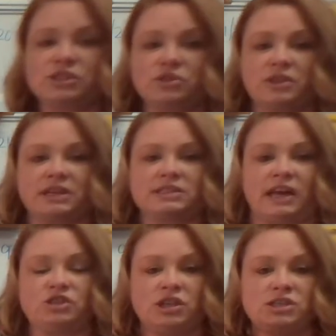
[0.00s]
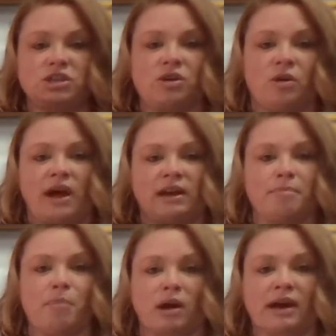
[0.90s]
the dictation, so go ahead
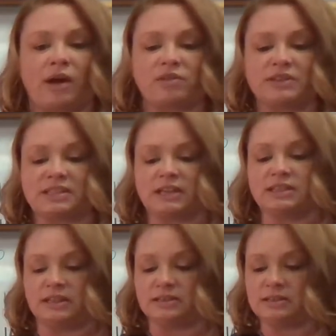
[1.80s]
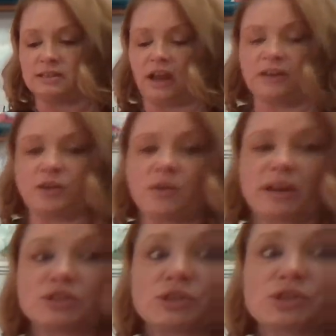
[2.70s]
and mark out the sentence. I know you
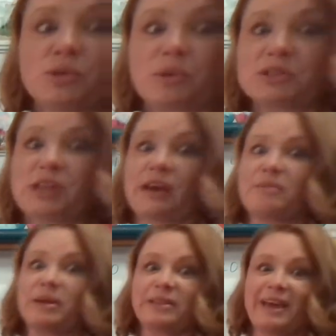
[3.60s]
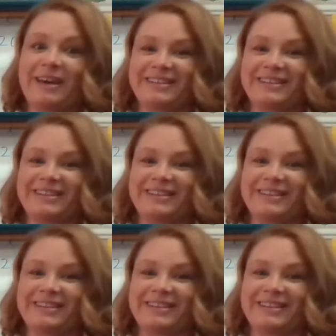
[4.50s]
guys are super sad about that.